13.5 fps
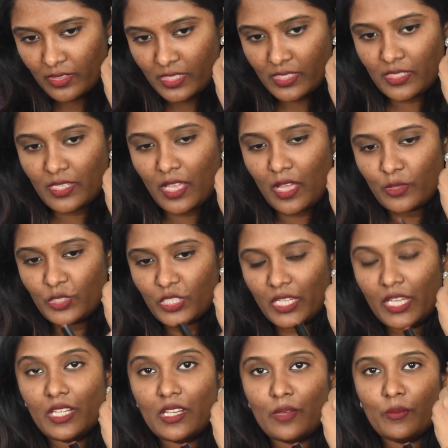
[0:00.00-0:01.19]
this is how
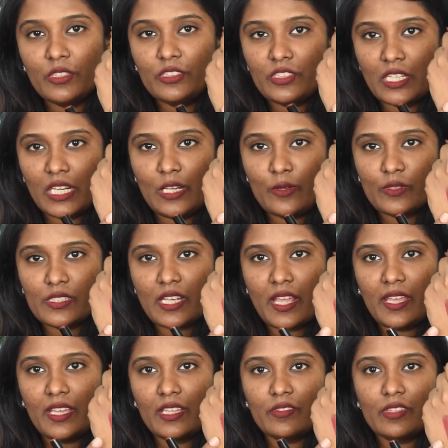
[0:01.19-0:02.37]
shade number 3 looks
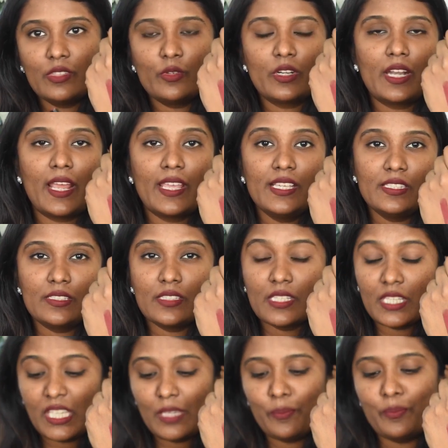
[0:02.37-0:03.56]
like. Idu vandu oru nice
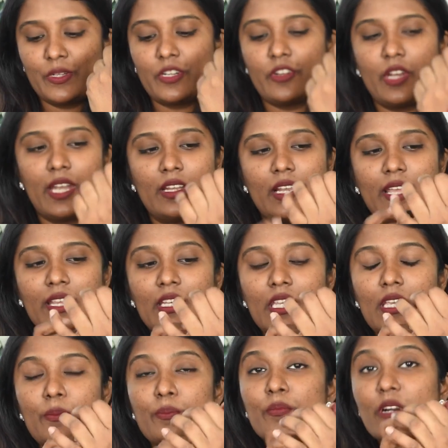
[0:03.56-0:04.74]
deep red, like
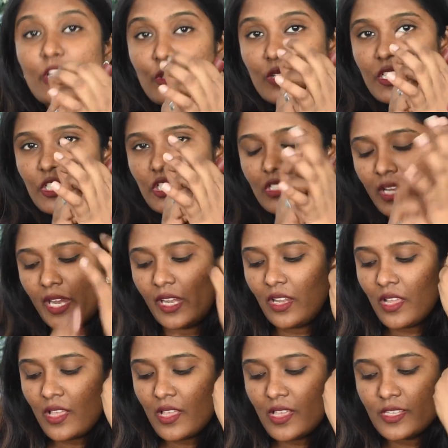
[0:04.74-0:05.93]
deep maroonish red.
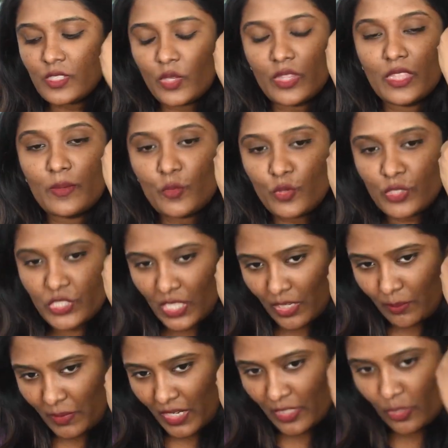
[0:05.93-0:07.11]
So in the moonish
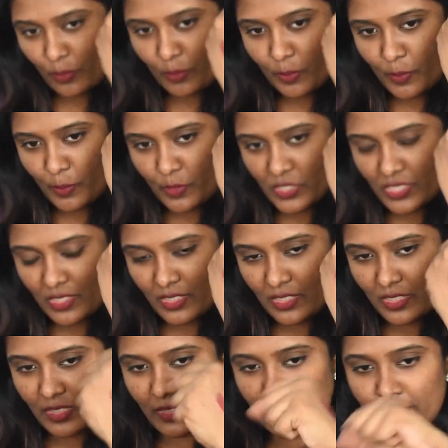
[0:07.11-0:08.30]
shade me enakku romba romba
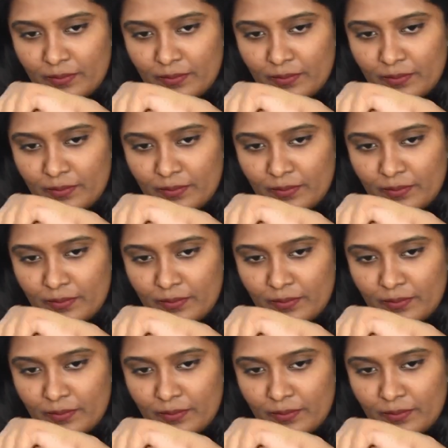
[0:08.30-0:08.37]
pidichirundhathu.